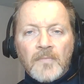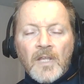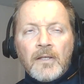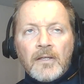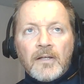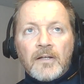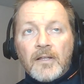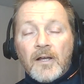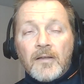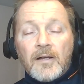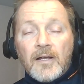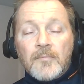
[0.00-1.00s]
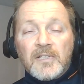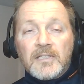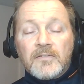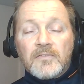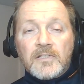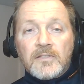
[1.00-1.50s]
Yeah, I, I
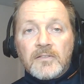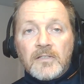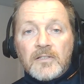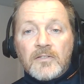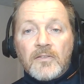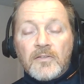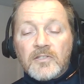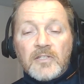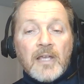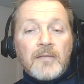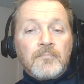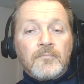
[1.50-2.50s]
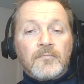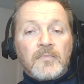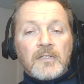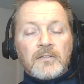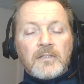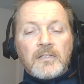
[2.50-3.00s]
believe it's it's the same.
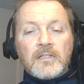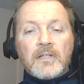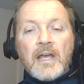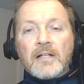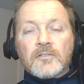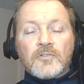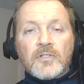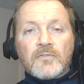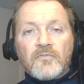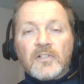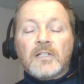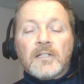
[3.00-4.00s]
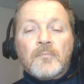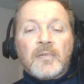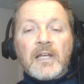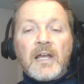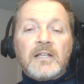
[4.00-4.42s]
The, the analogy of filling up a gas